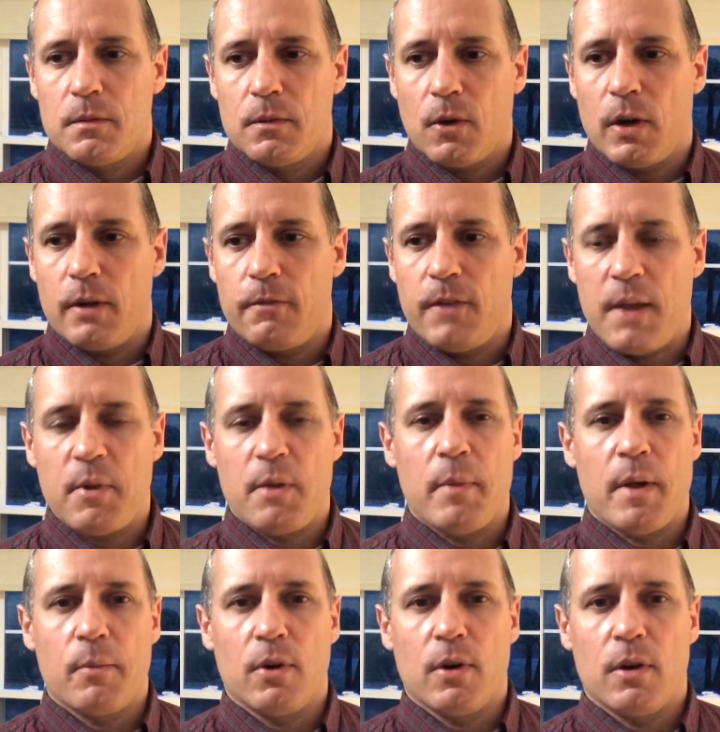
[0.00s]
or a family
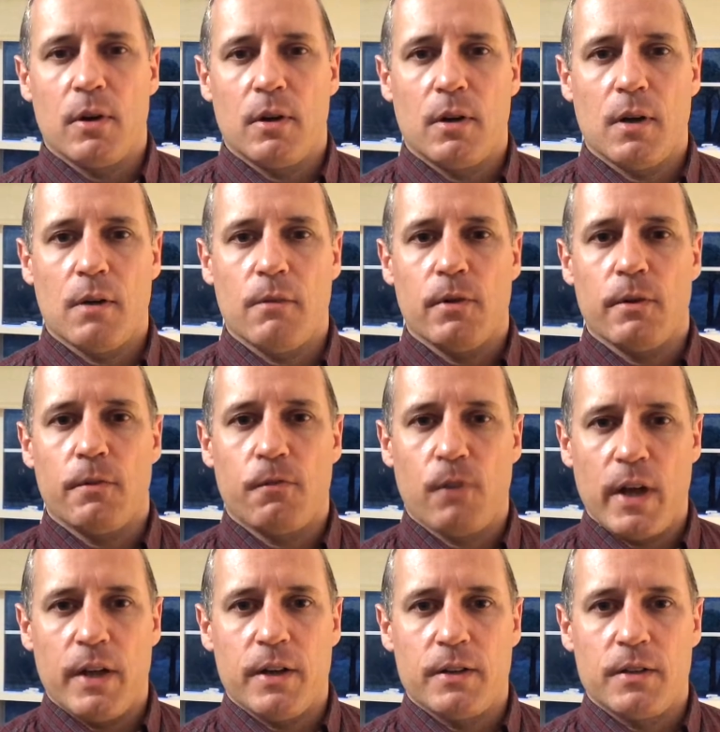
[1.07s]
member of a
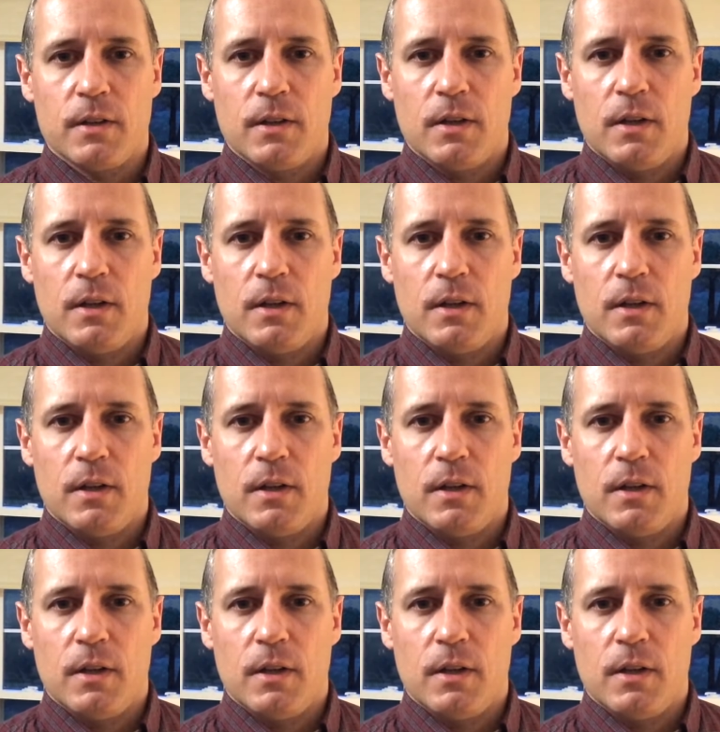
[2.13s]
friend,